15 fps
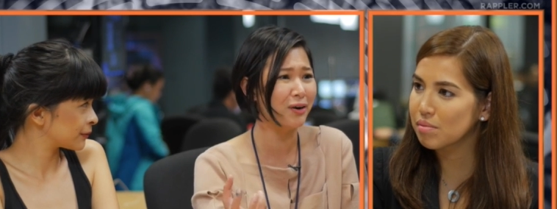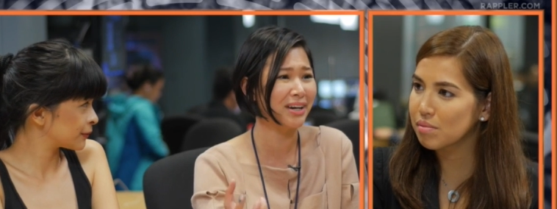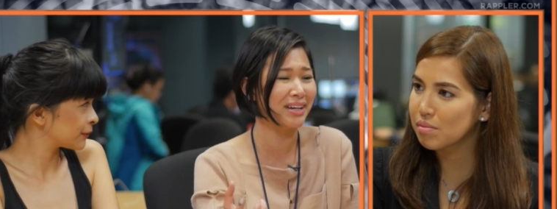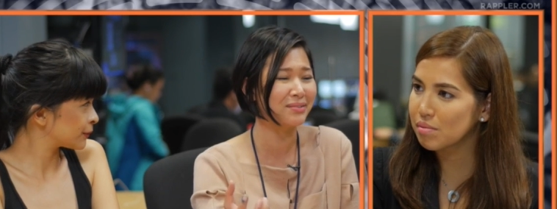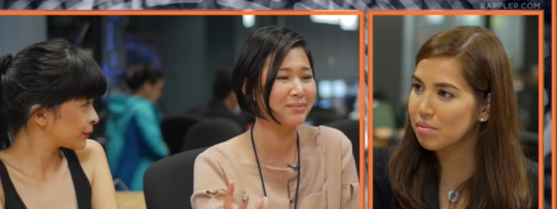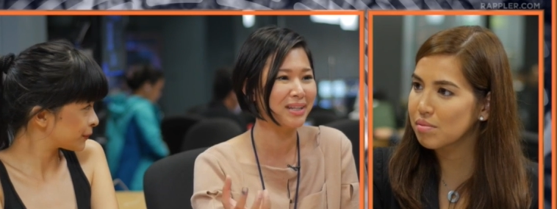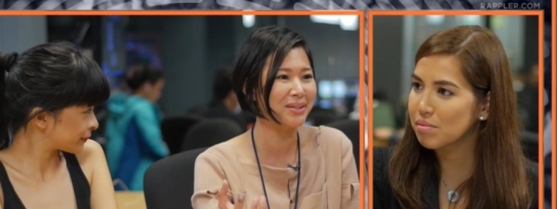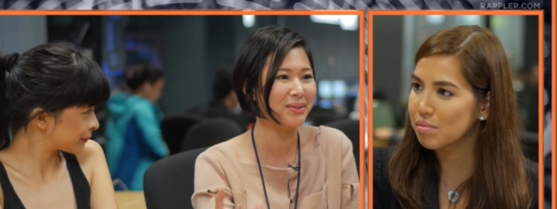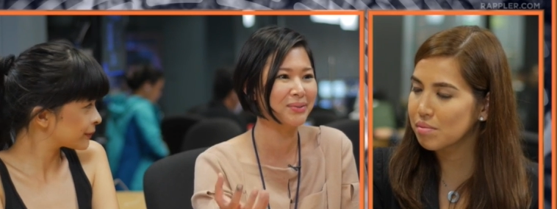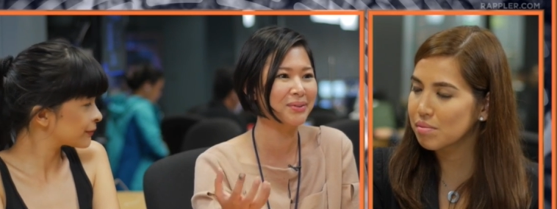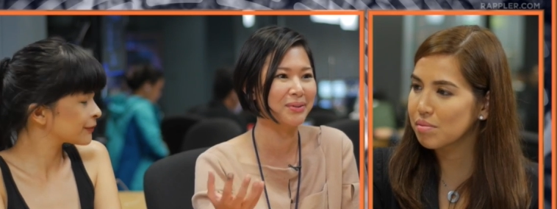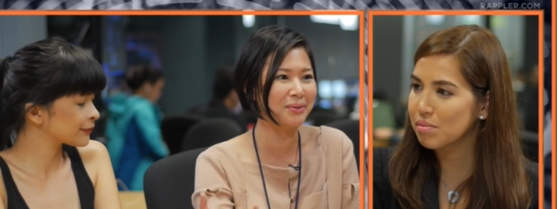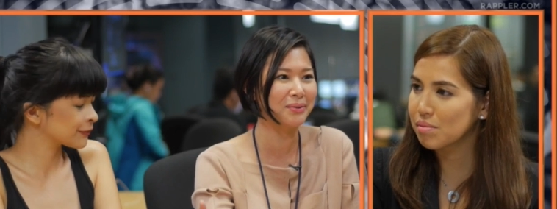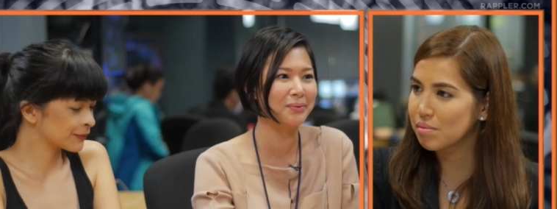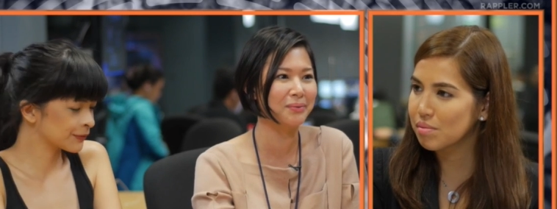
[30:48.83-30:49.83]
Speaker 1: We don't
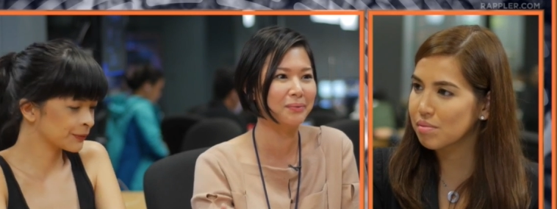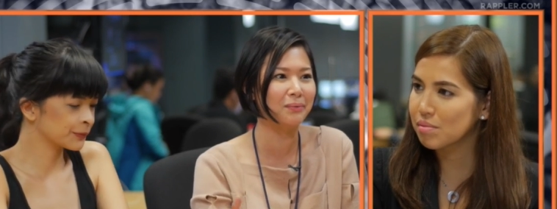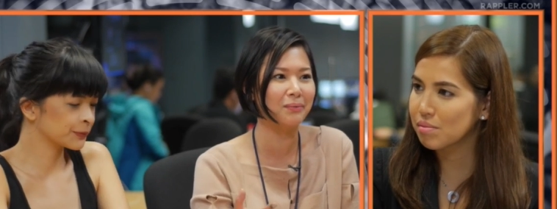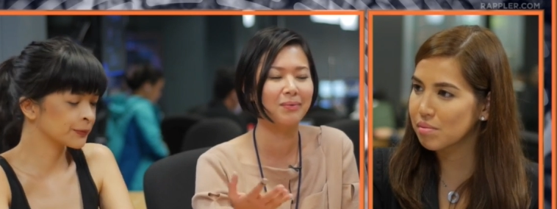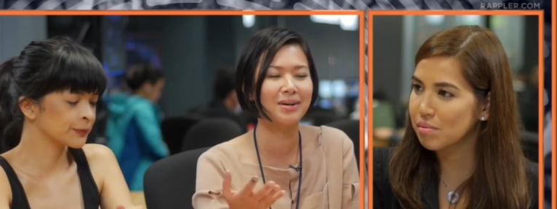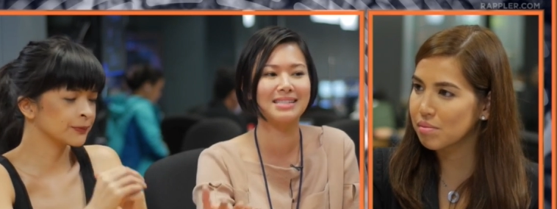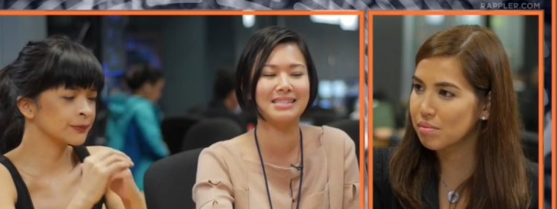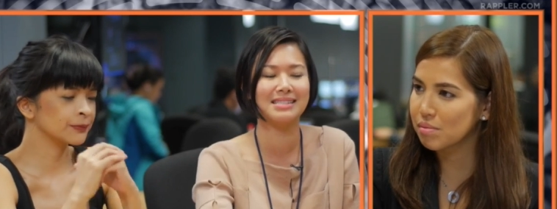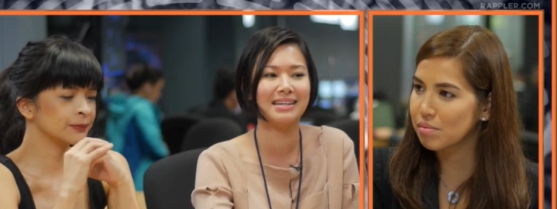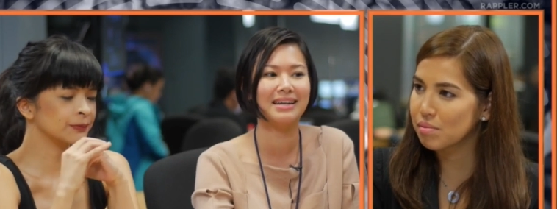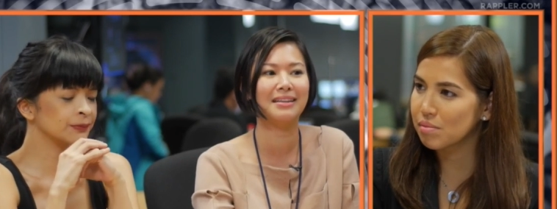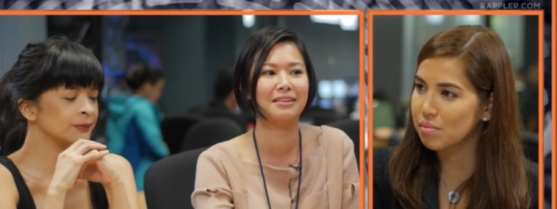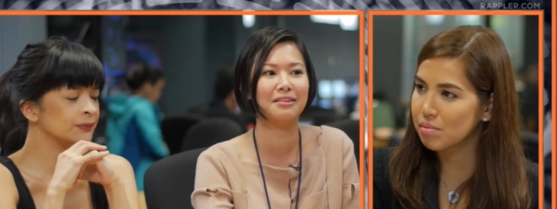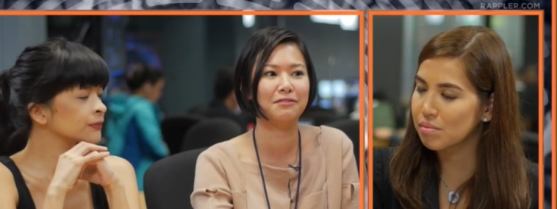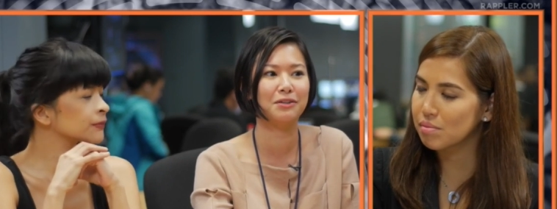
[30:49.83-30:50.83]
know what's in the
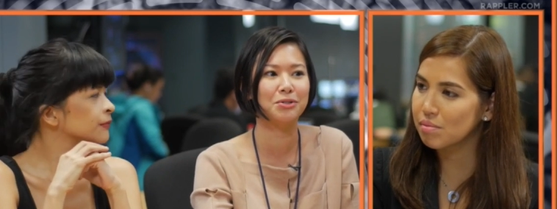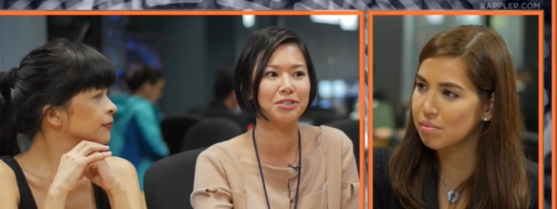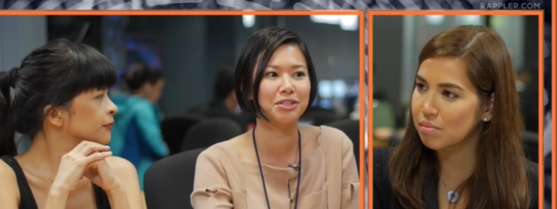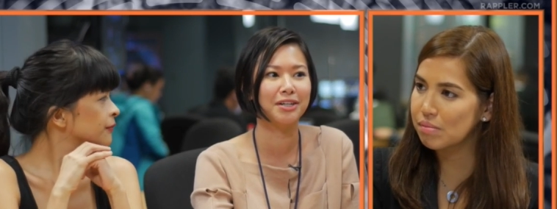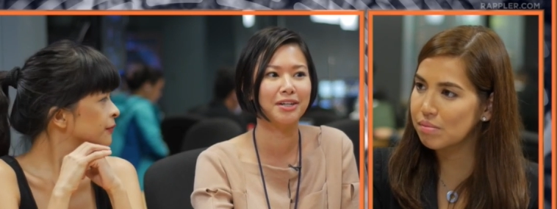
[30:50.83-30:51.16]
future.